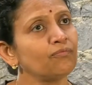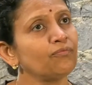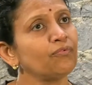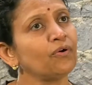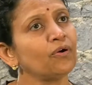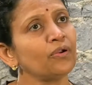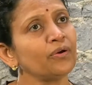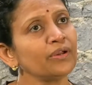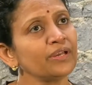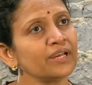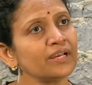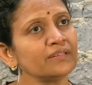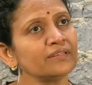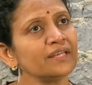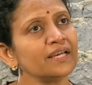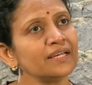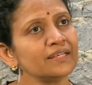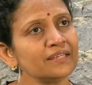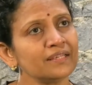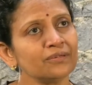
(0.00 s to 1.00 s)
following
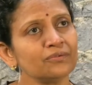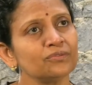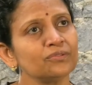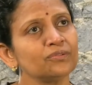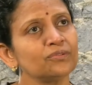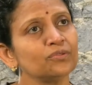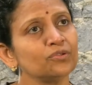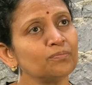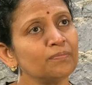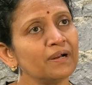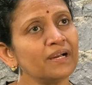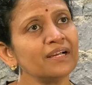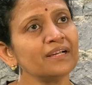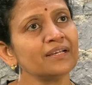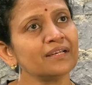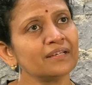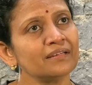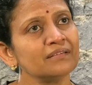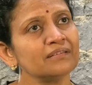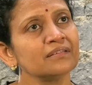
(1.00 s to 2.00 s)
that, I could go back
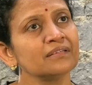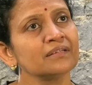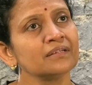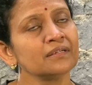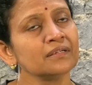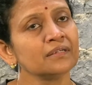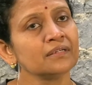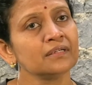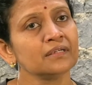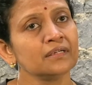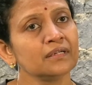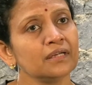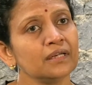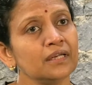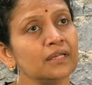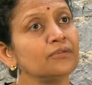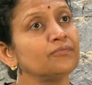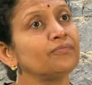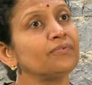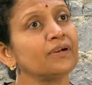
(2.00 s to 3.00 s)
and,
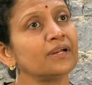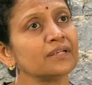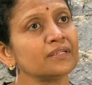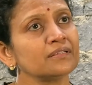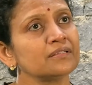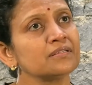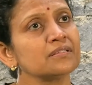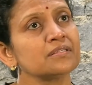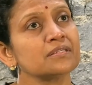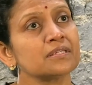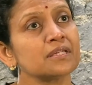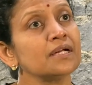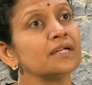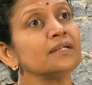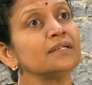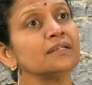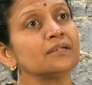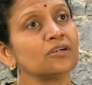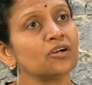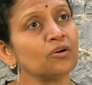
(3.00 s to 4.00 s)
in fact,
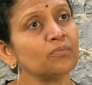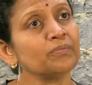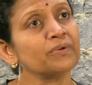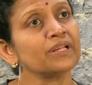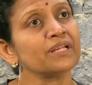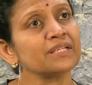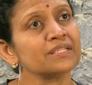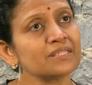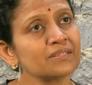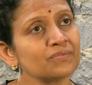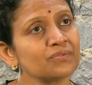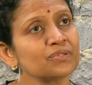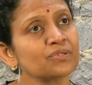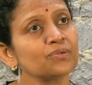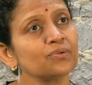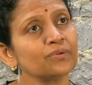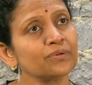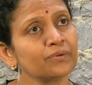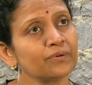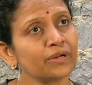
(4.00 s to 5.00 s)
start a comprehensive
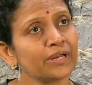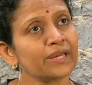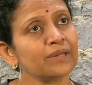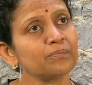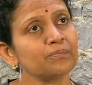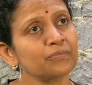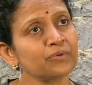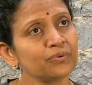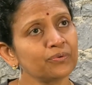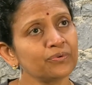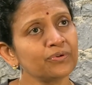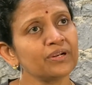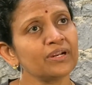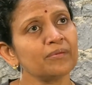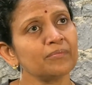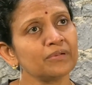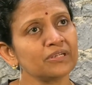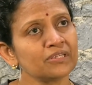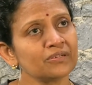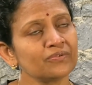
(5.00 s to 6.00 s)
stroke care
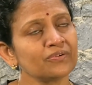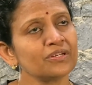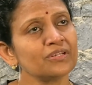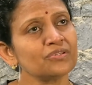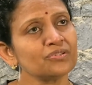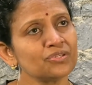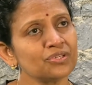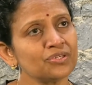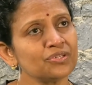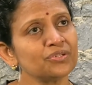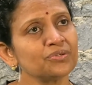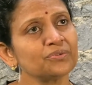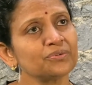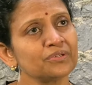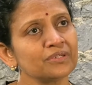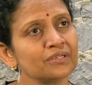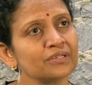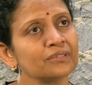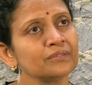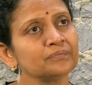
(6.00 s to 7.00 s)
program at our
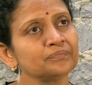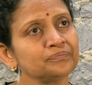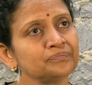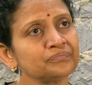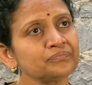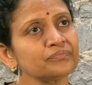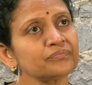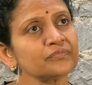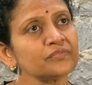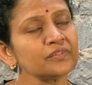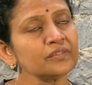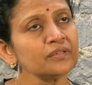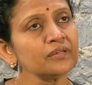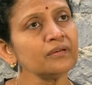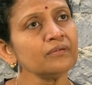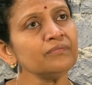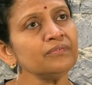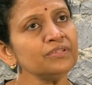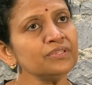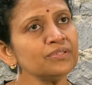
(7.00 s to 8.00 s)
institute,
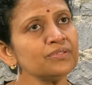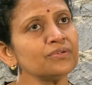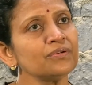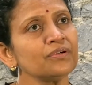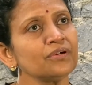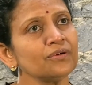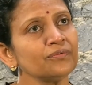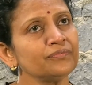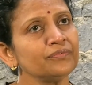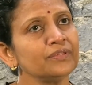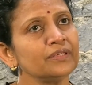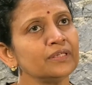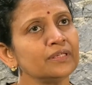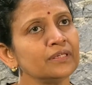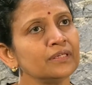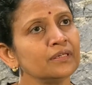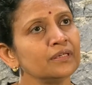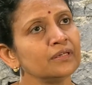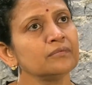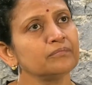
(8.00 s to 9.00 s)
which is one of
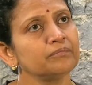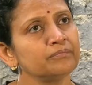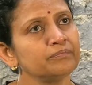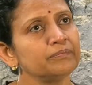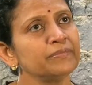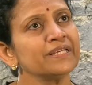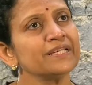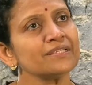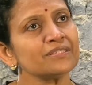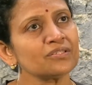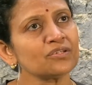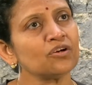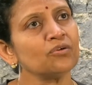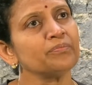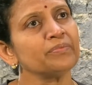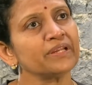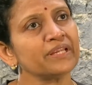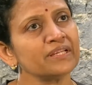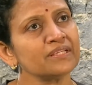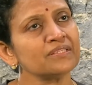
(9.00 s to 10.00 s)
the biggest
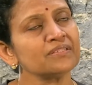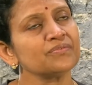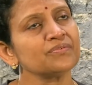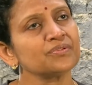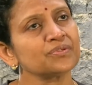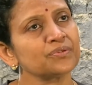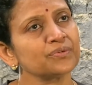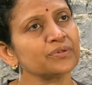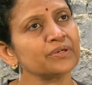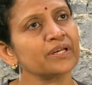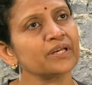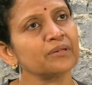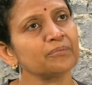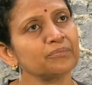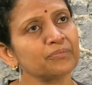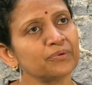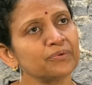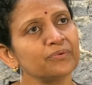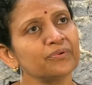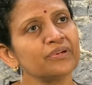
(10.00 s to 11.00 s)
comprehensive stroke care
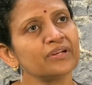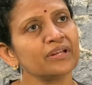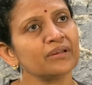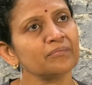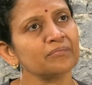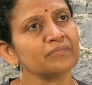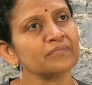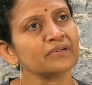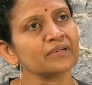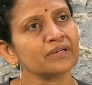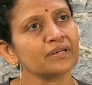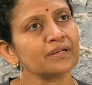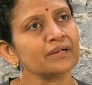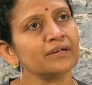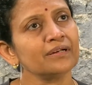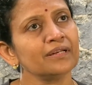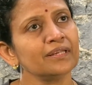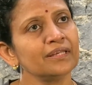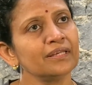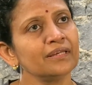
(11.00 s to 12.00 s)
program
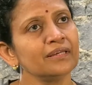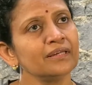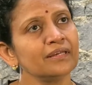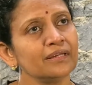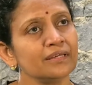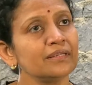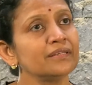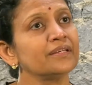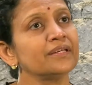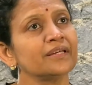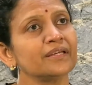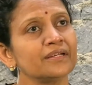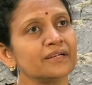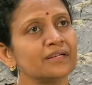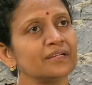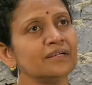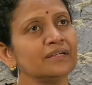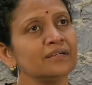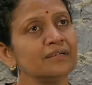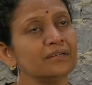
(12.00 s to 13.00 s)
currently in
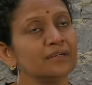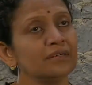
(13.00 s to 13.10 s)
Kerala.